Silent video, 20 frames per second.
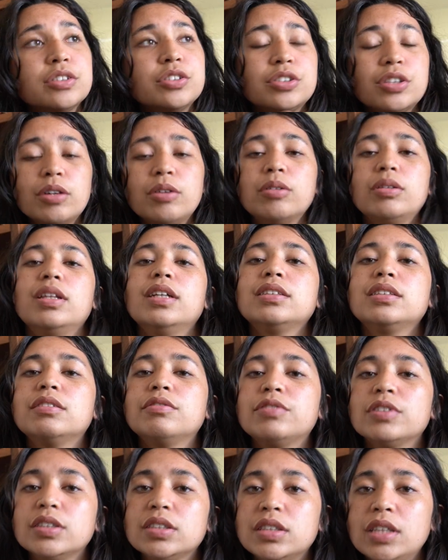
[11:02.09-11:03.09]
So that's the
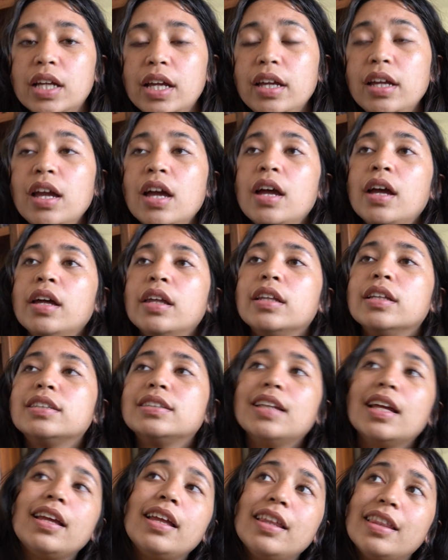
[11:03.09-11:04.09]
first thing. The
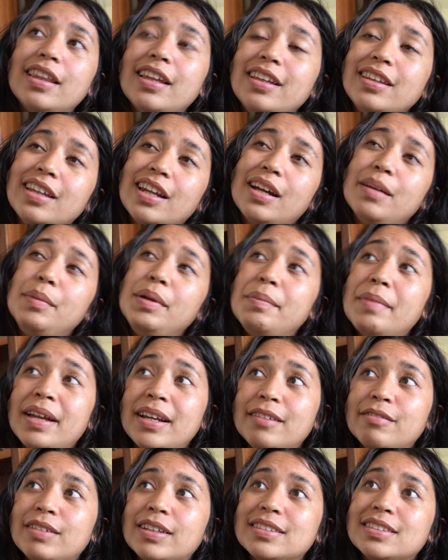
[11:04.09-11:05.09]
second thing that I've been
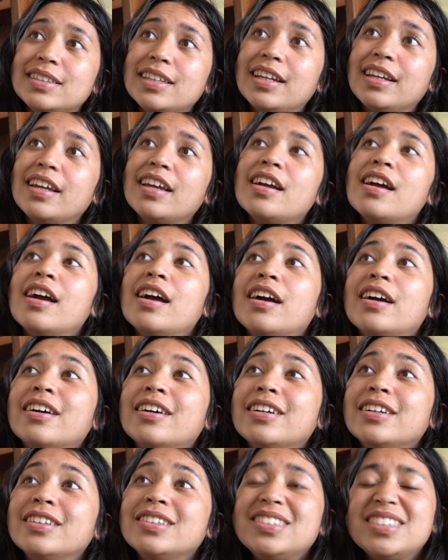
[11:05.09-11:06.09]
manifesting,
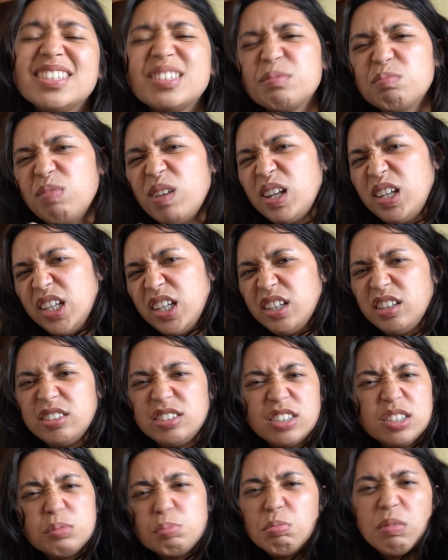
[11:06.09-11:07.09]
just
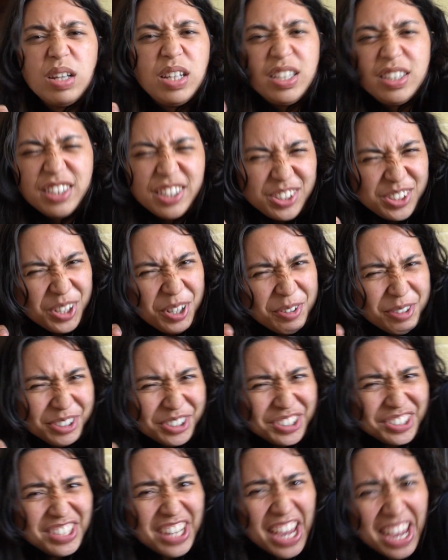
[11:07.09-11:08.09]
money to do
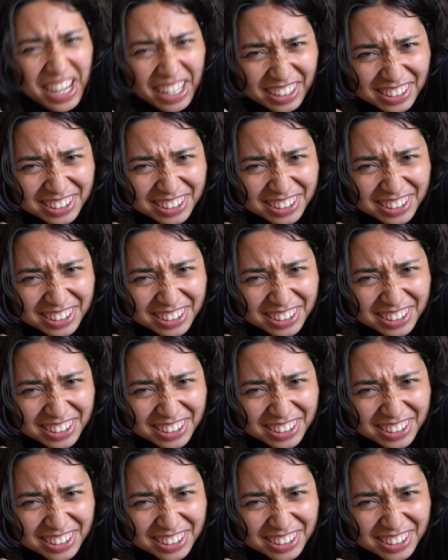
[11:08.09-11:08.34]
shit.